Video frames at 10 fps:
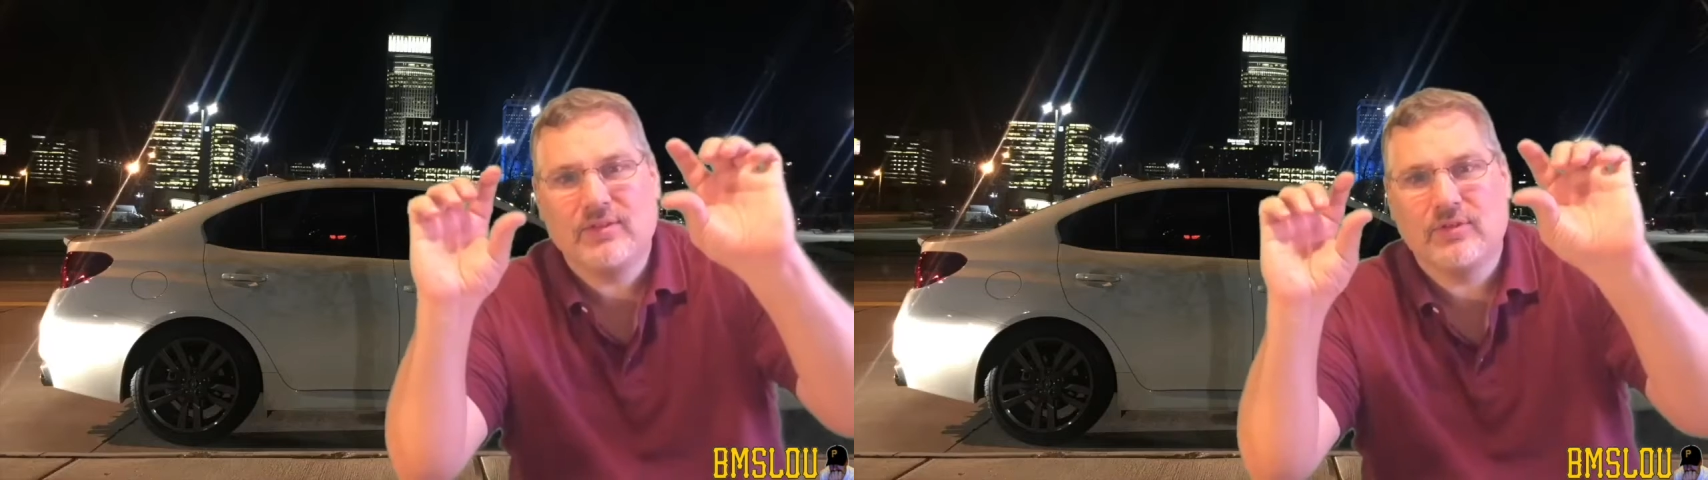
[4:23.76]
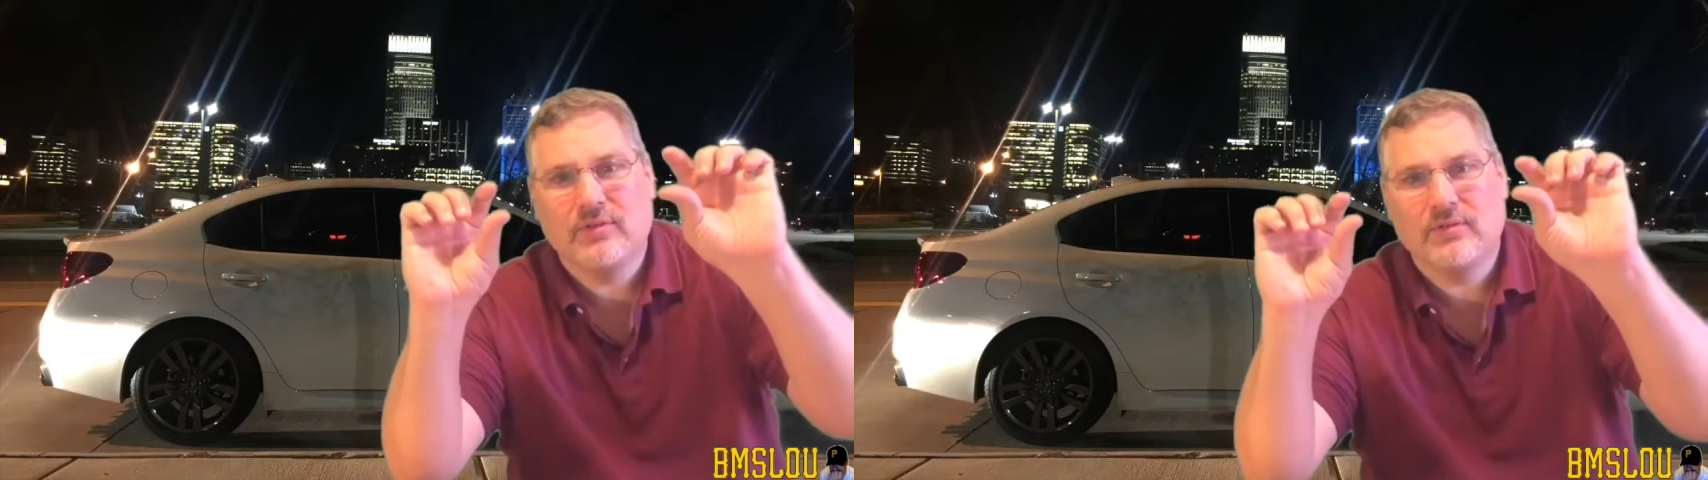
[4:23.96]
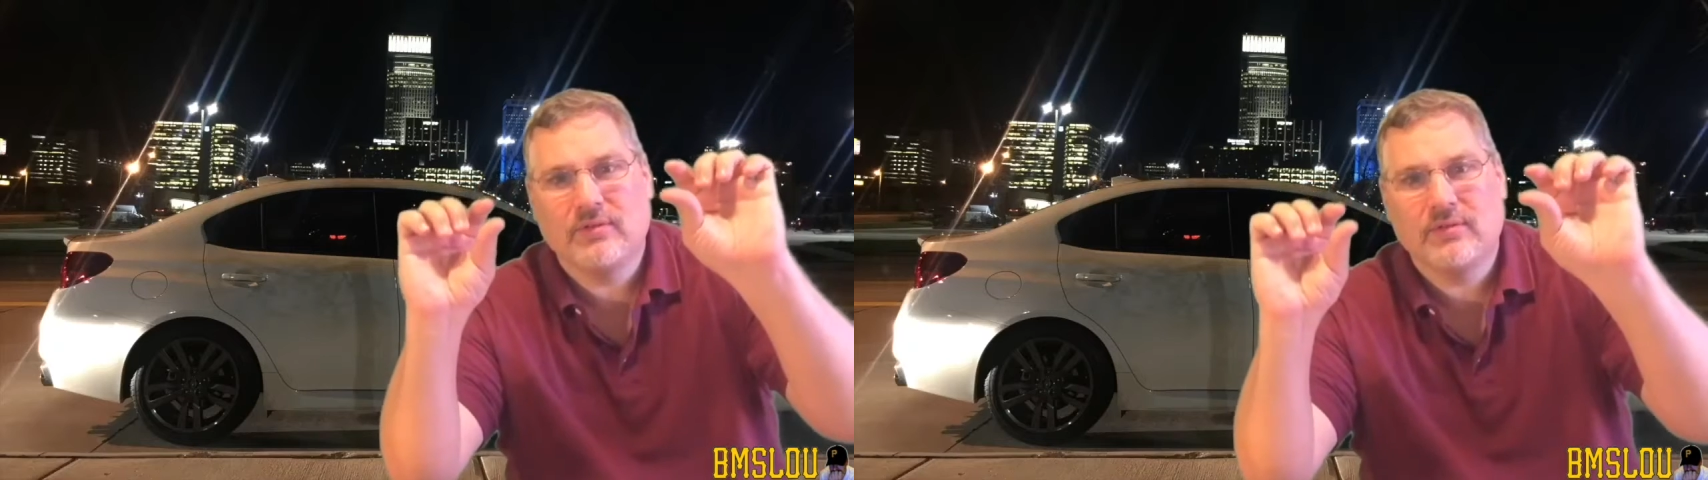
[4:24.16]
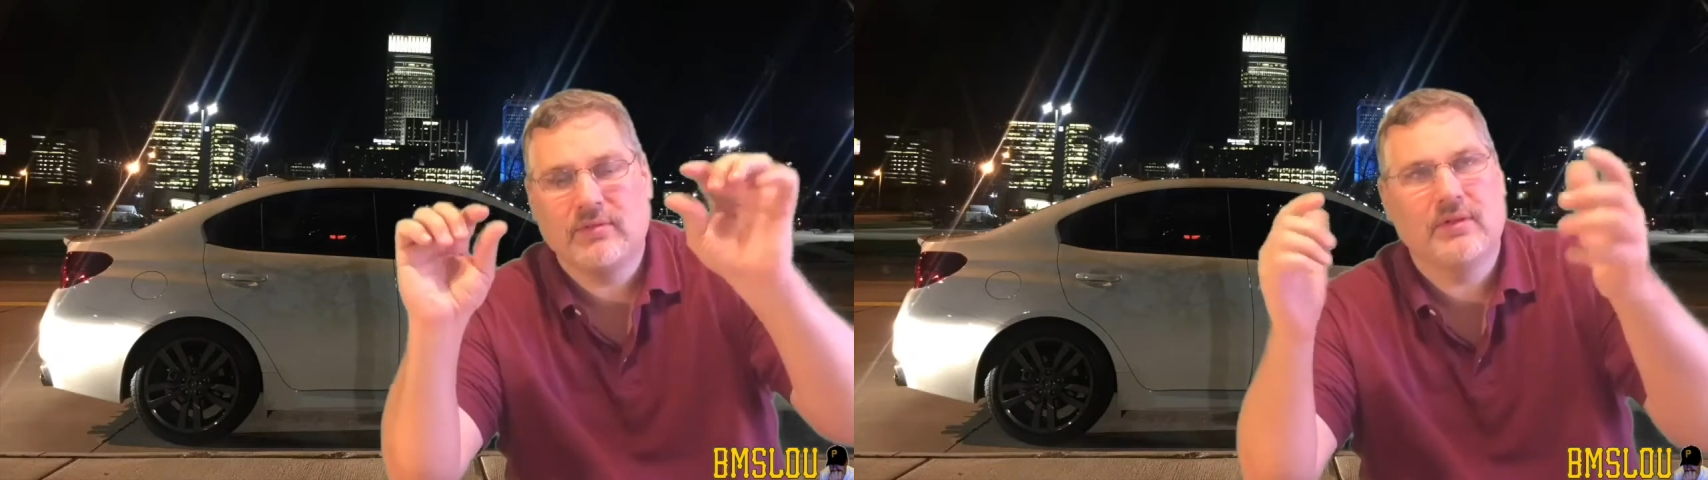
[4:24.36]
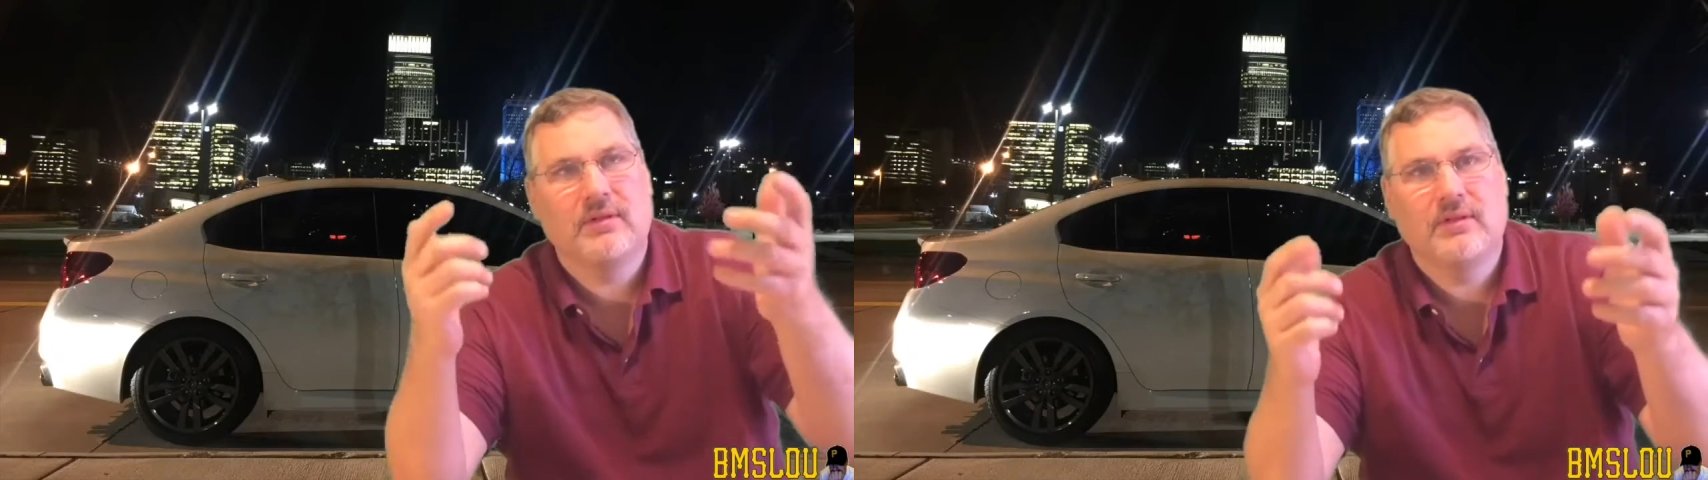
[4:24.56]
are
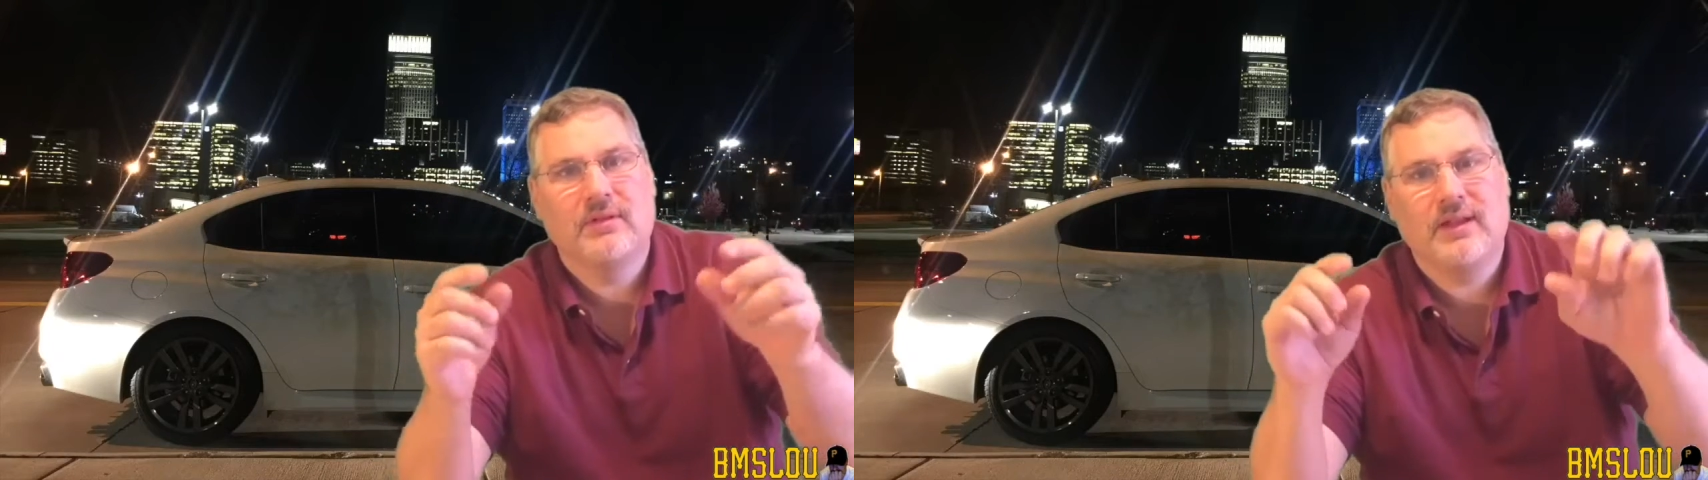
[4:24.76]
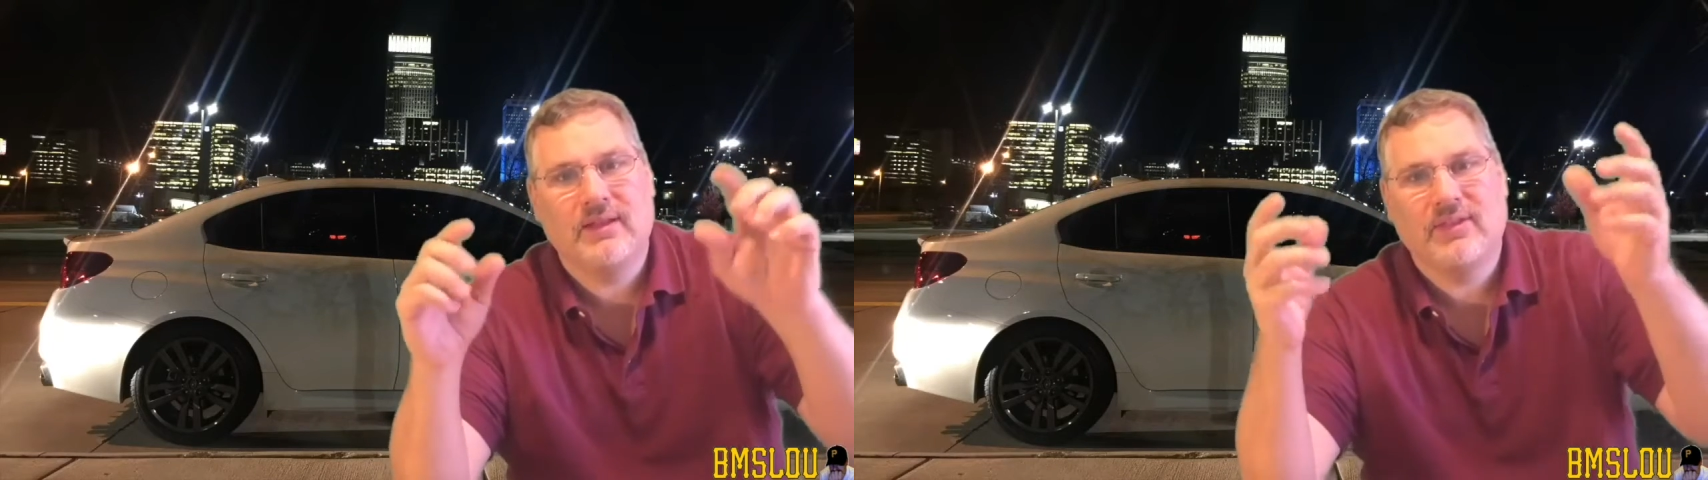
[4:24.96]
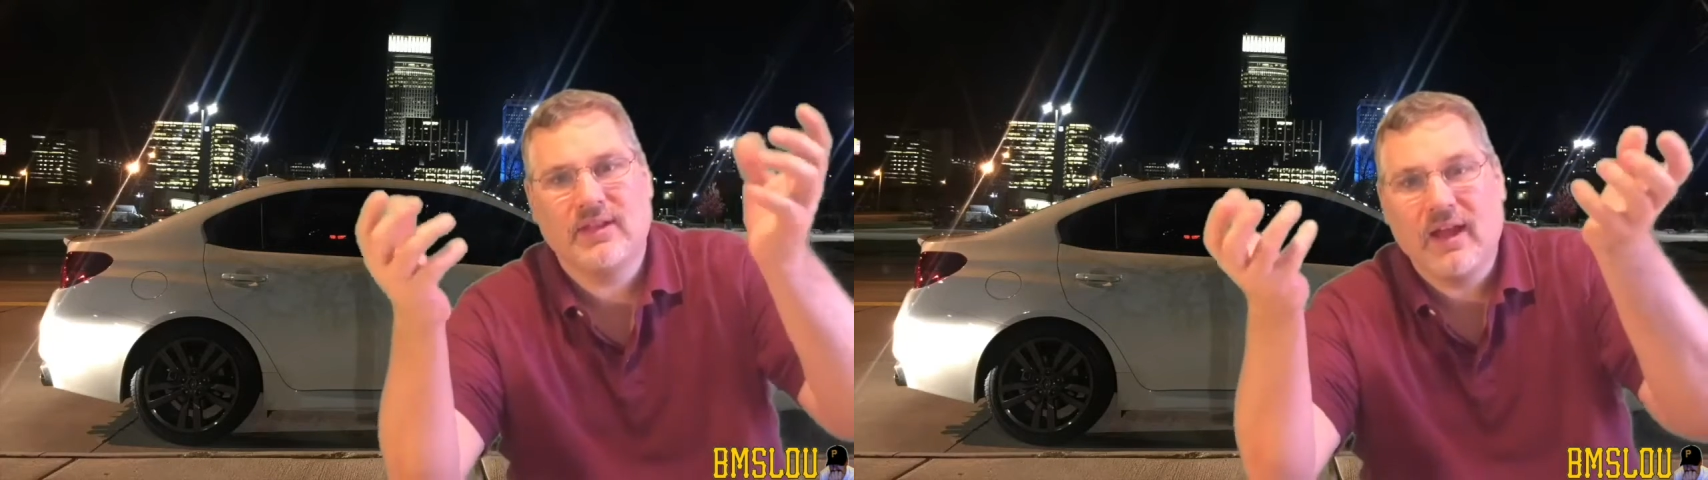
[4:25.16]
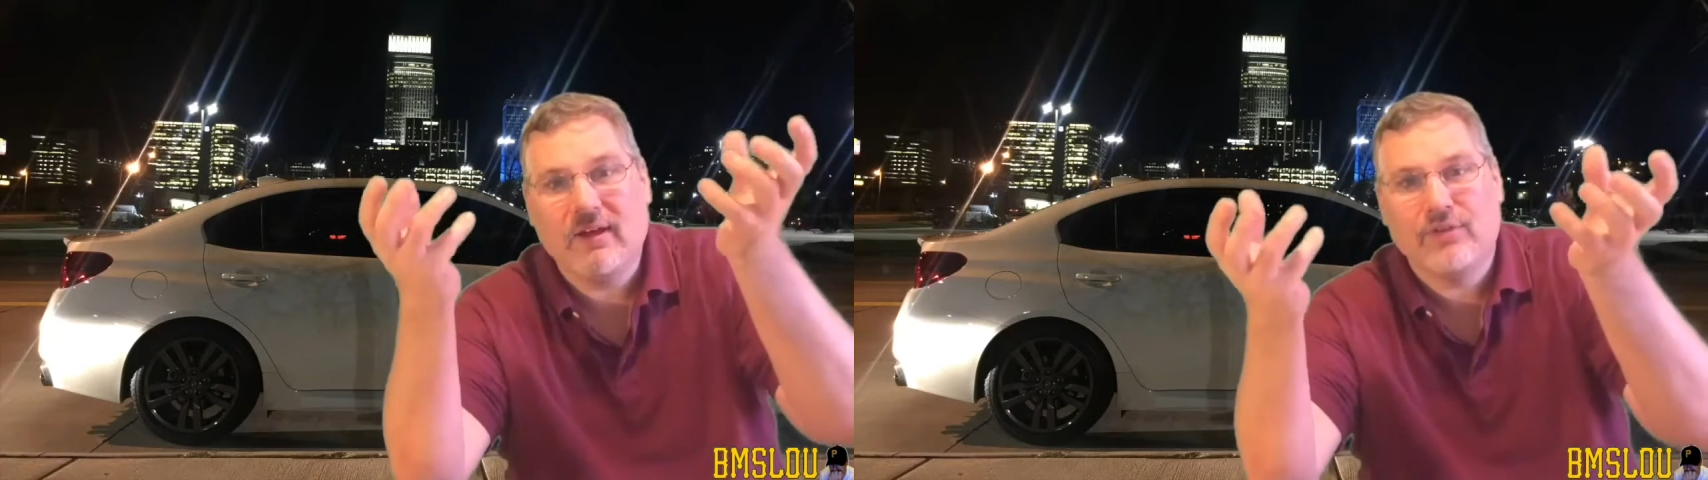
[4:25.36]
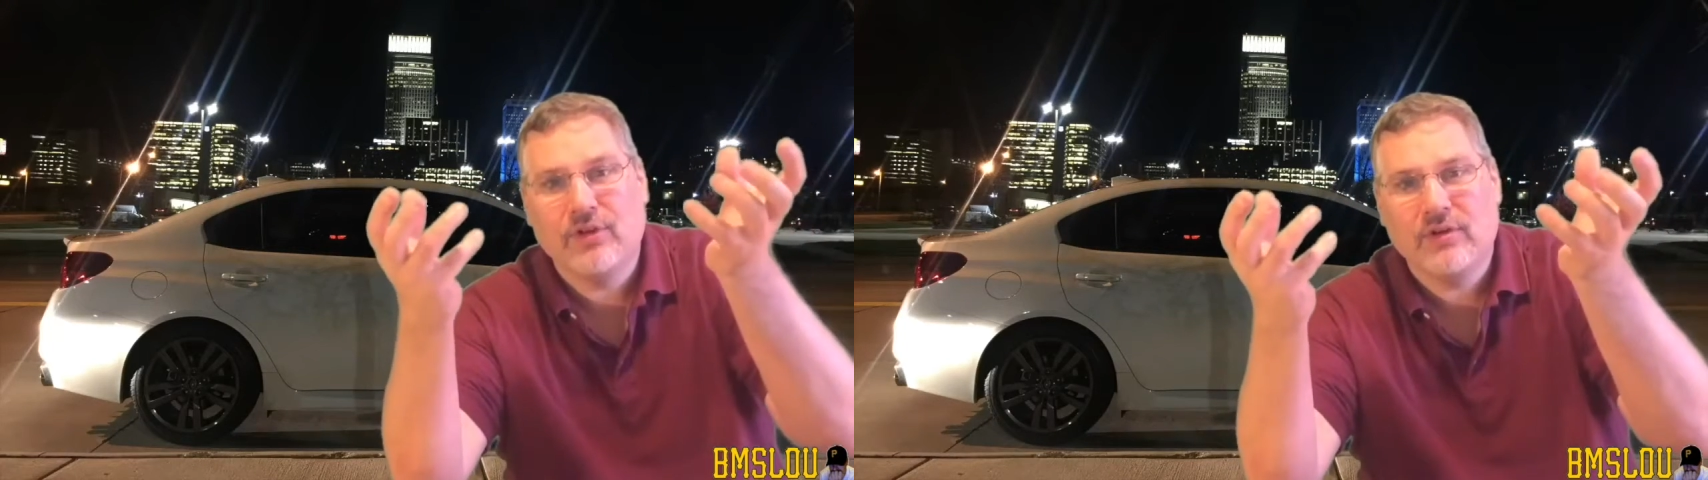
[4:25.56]
like, the
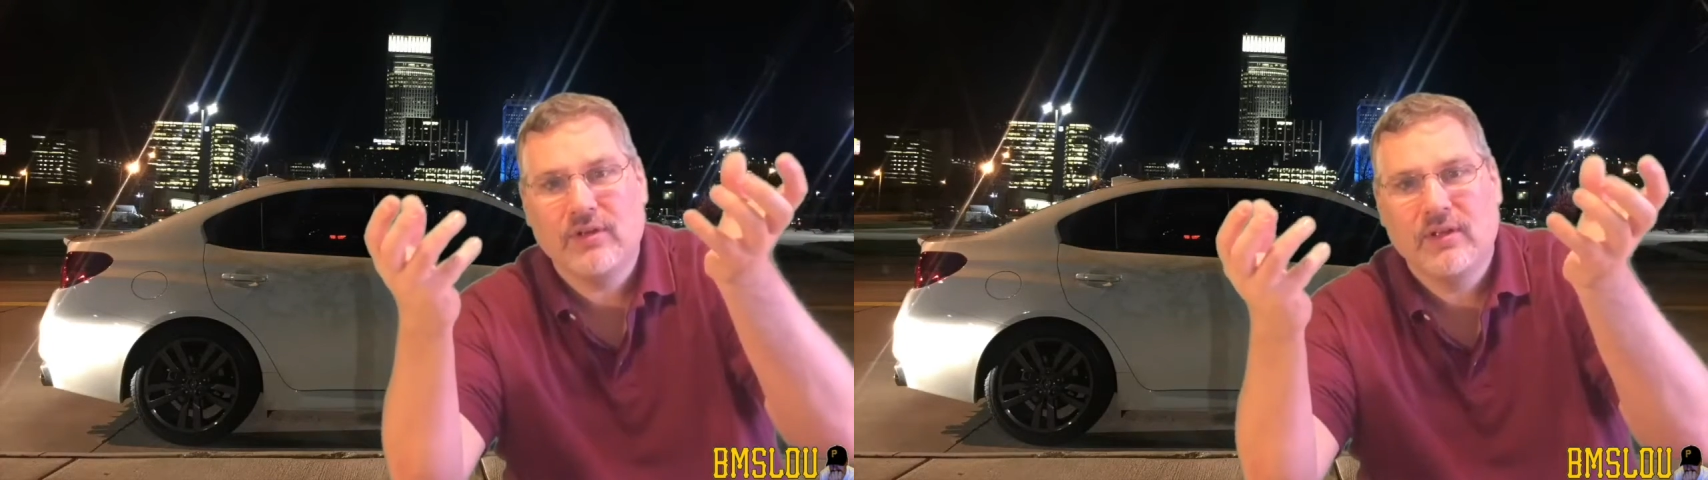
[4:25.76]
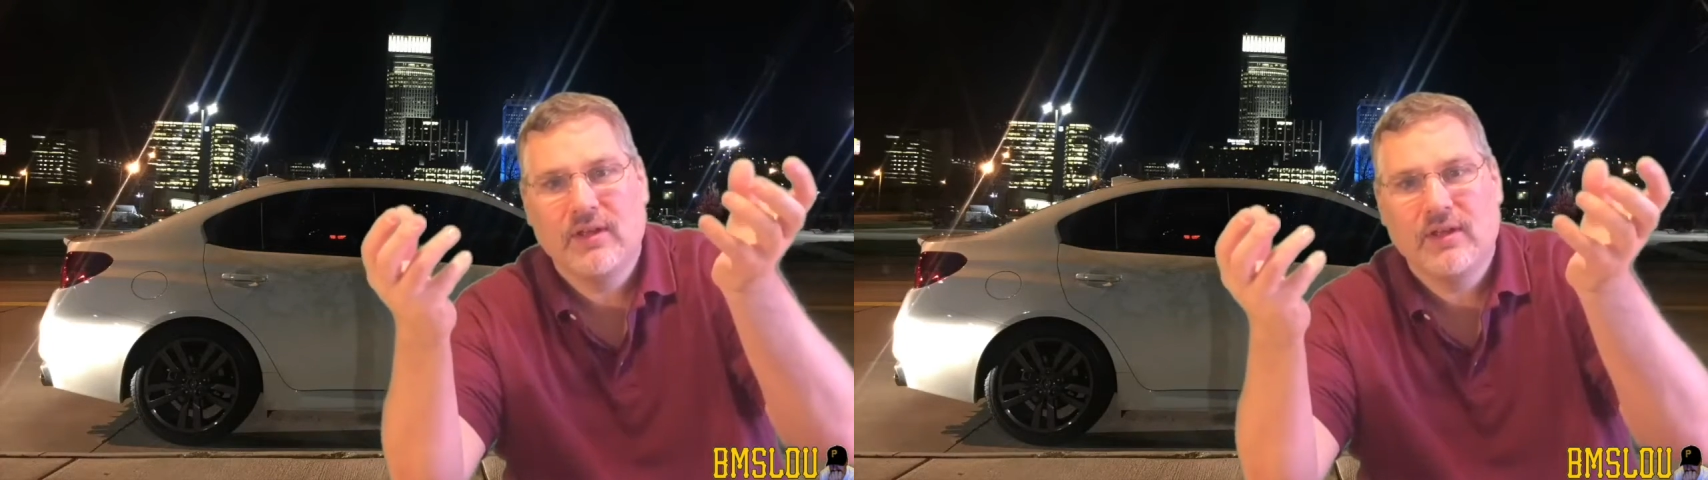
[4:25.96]
cover